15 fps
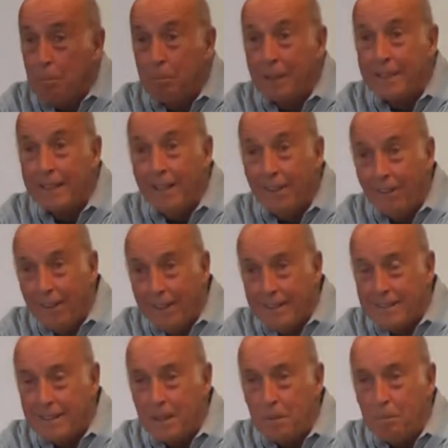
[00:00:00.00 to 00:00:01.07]
But there are
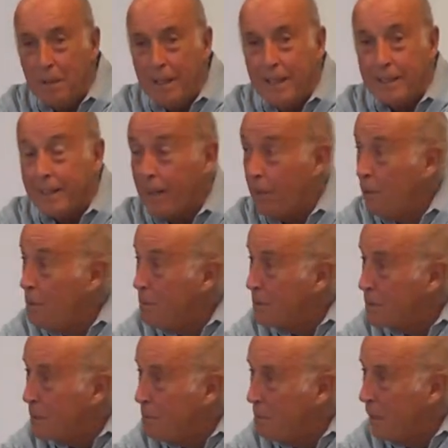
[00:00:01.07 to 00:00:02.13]
some that are
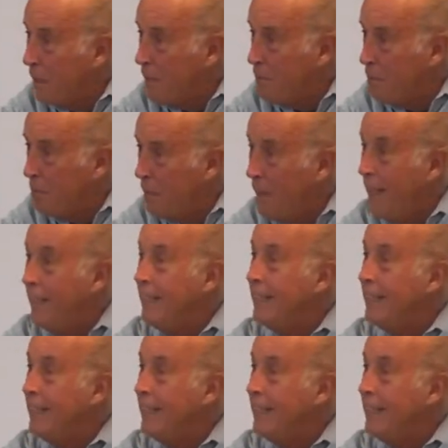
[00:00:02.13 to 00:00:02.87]
almost unbelievable.